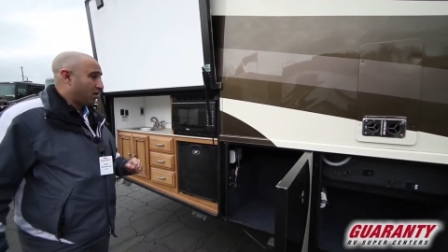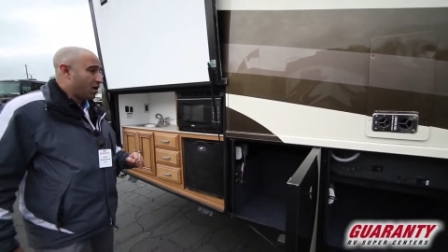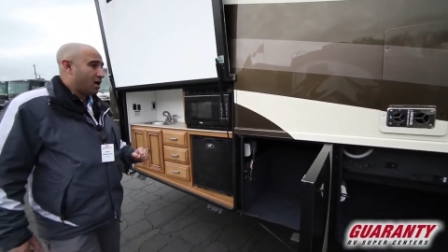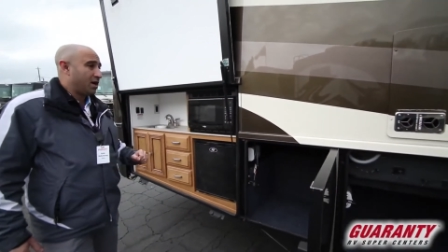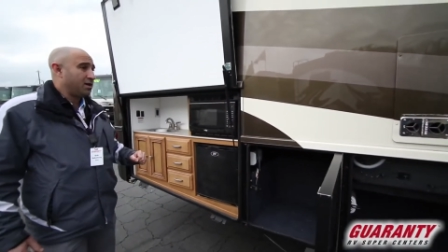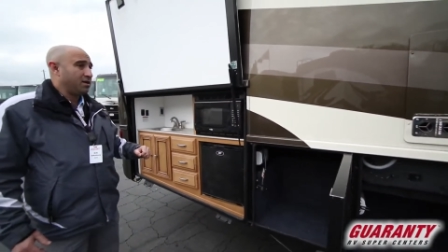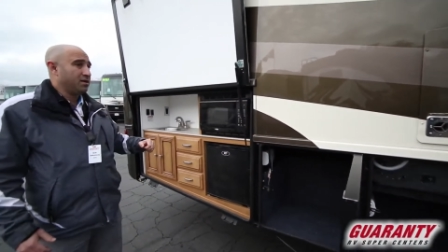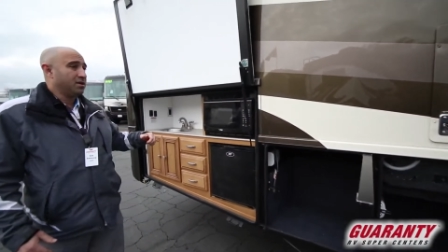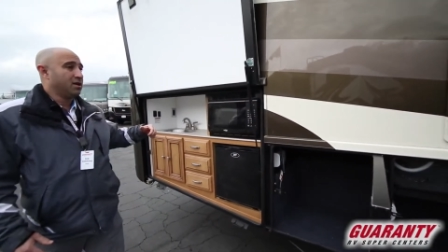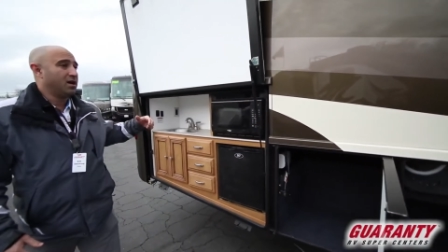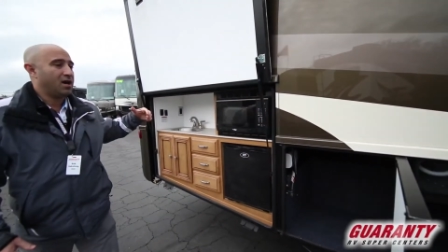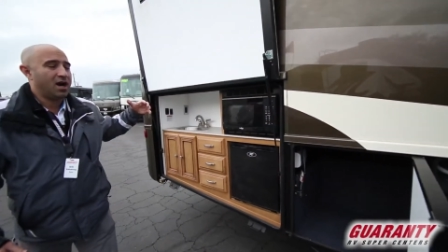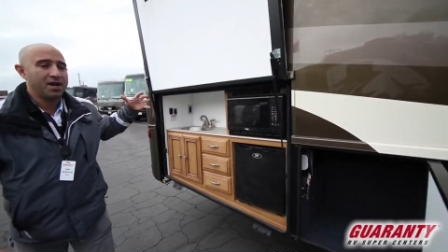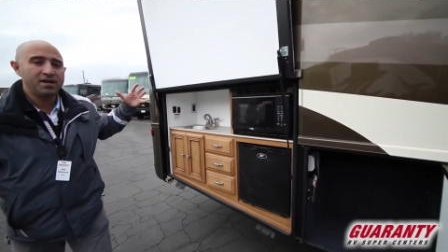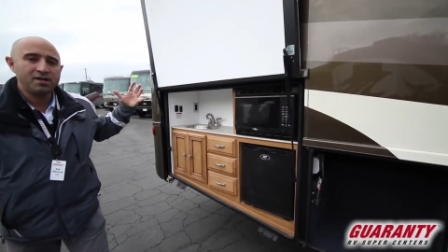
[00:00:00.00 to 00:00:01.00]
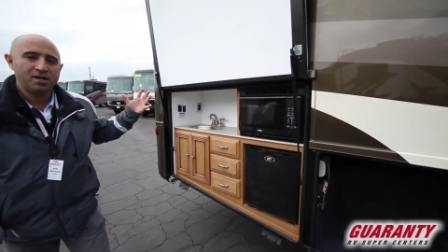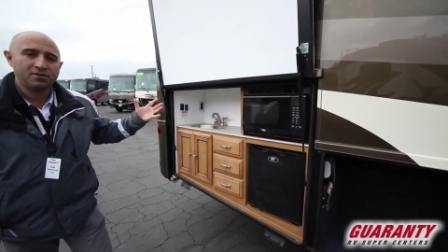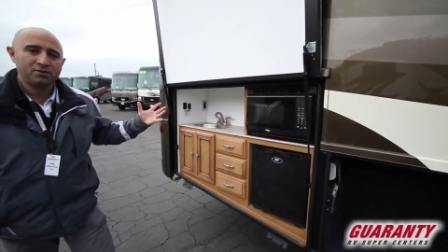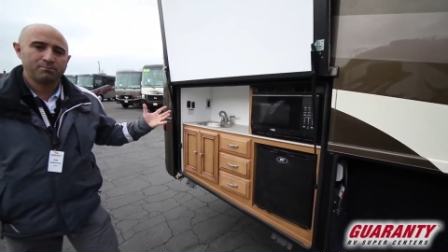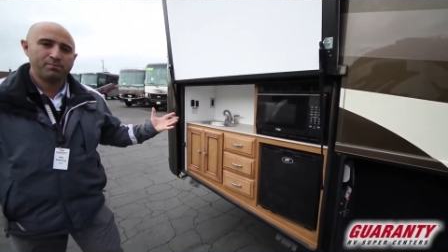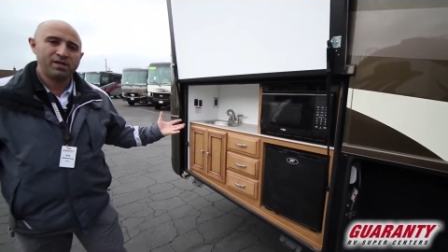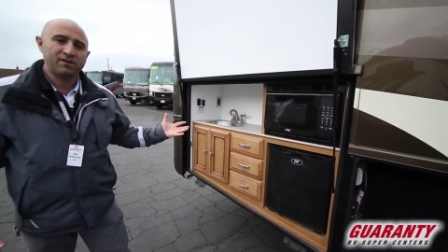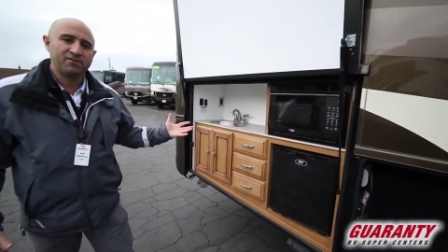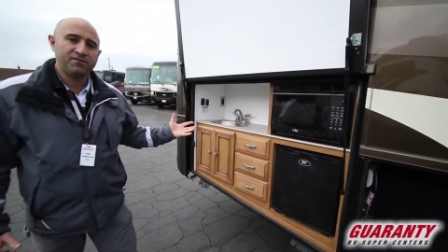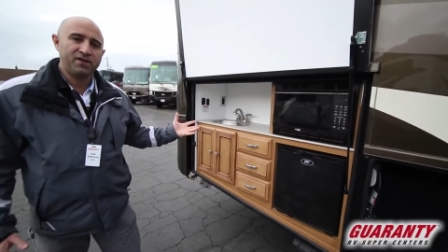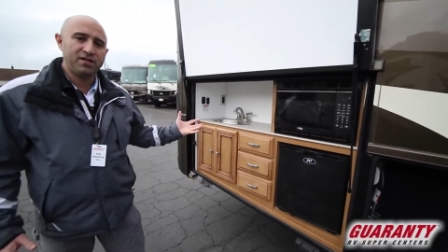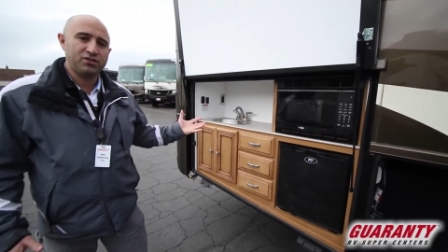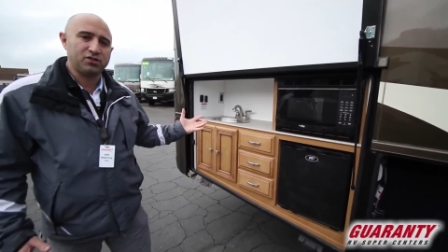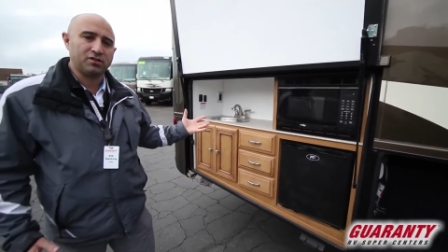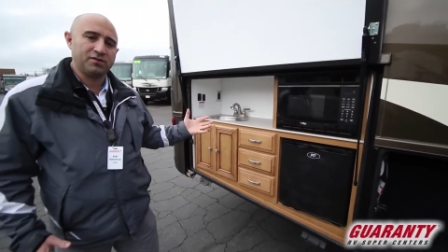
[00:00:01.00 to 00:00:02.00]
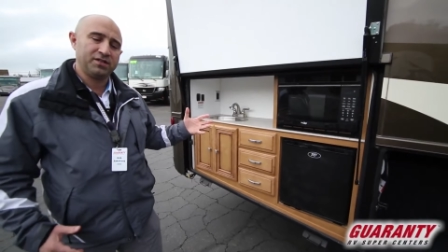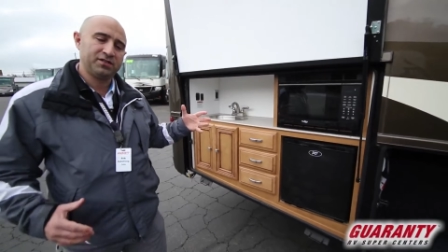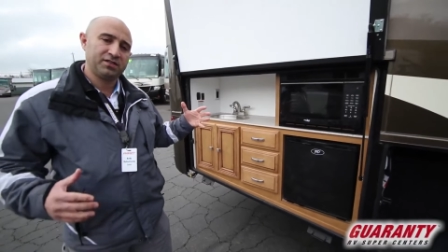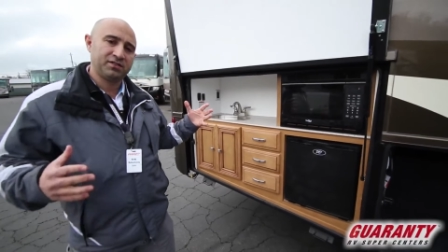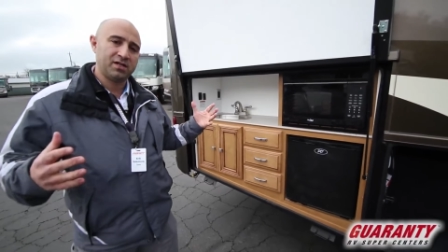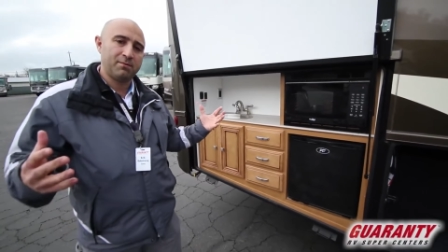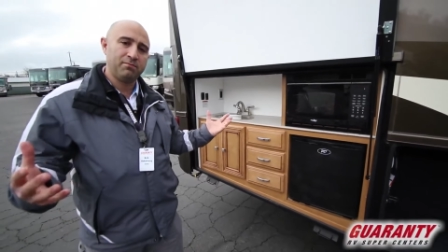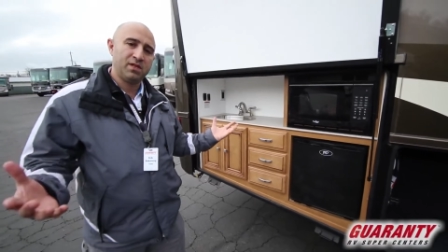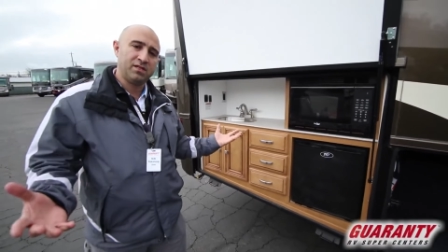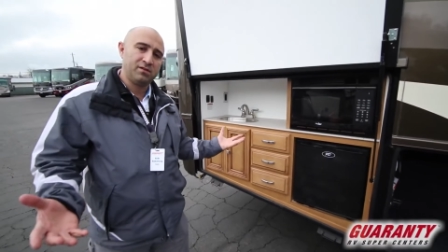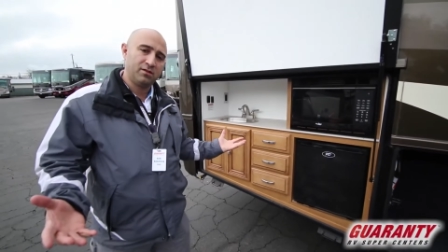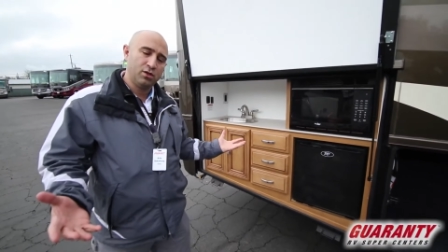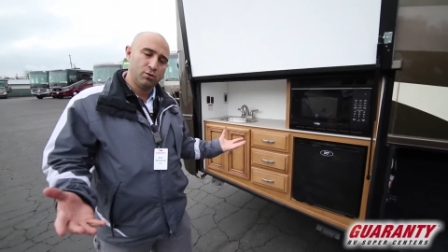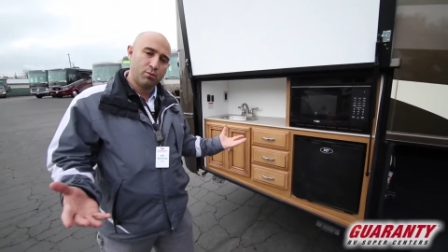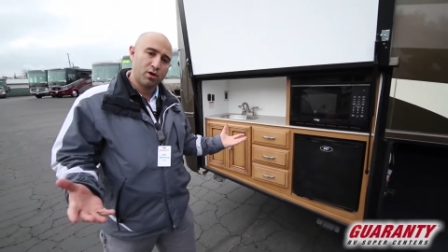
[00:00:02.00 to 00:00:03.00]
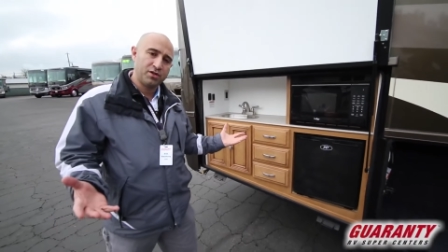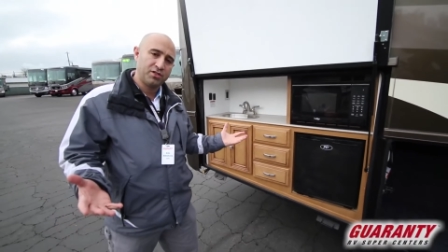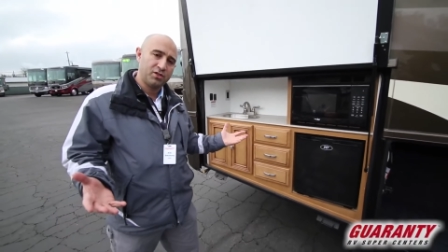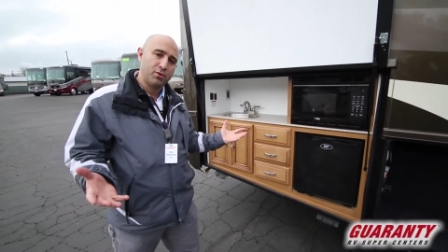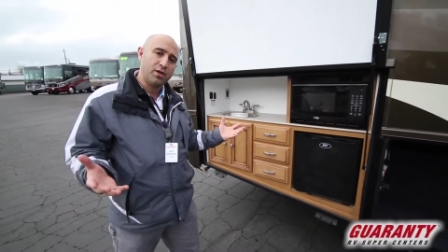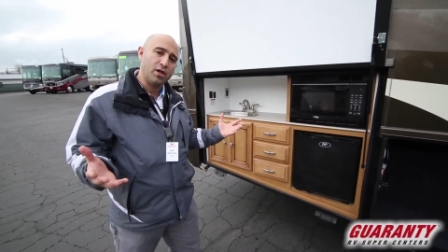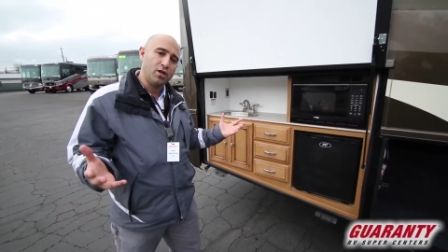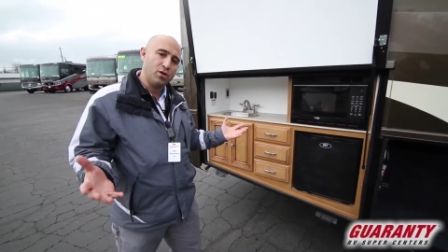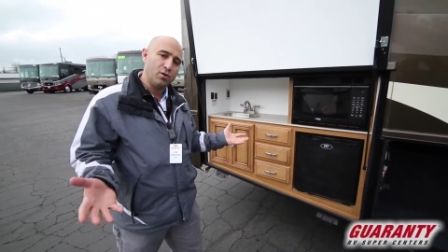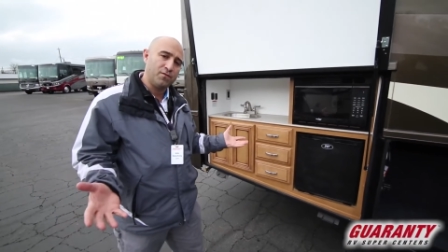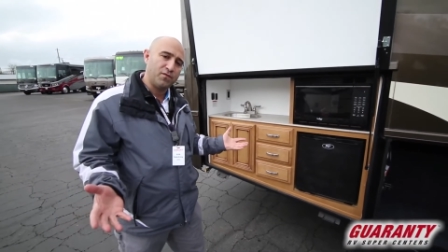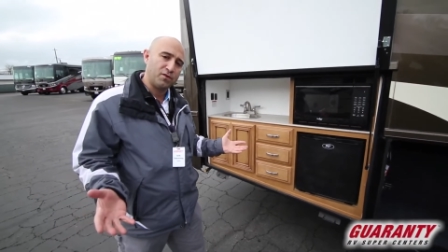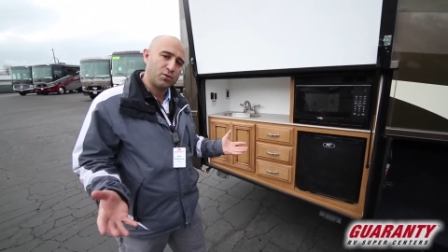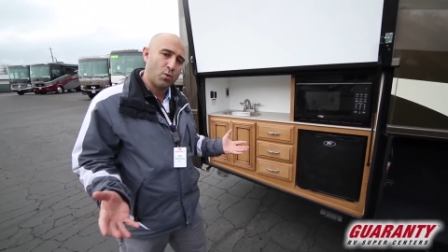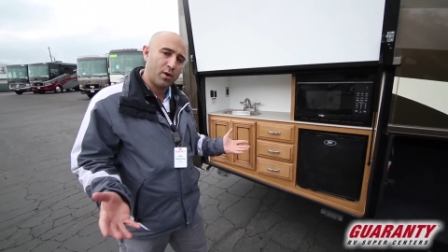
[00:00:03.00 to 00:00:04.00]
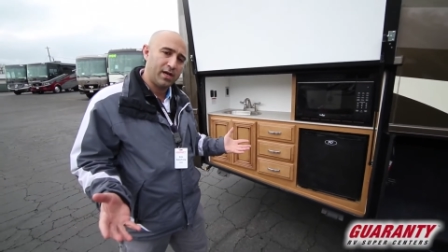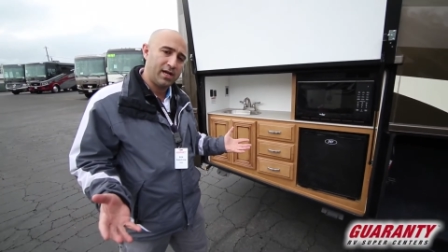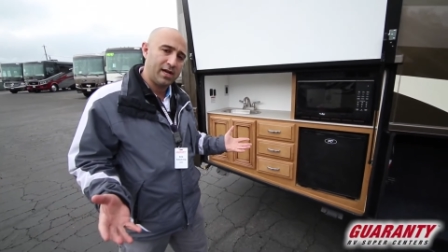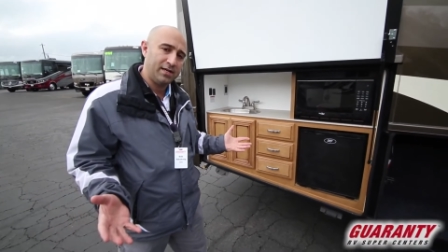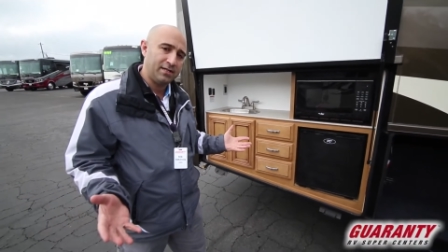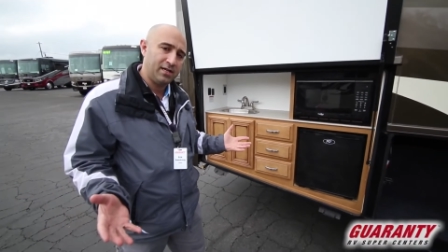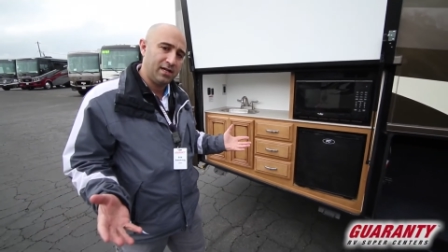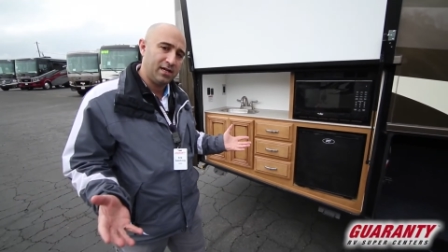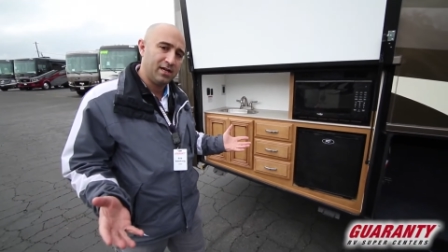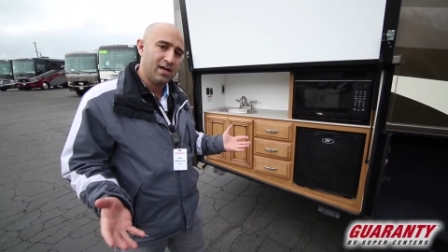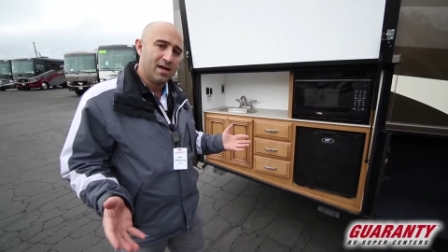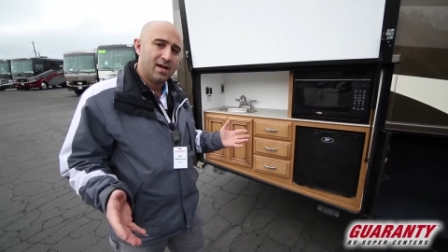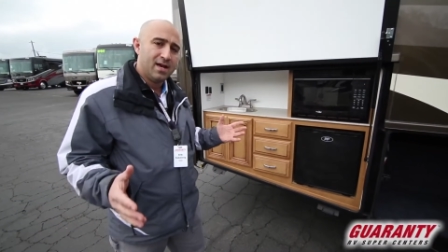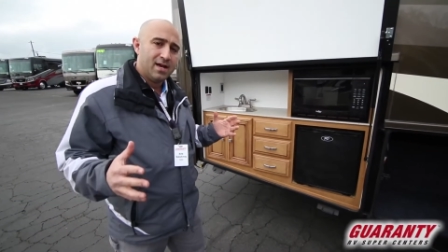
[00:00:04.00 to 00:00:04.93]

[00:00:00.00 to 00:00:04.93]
on, another big feature. This is something that Newmar is doing new for 2018.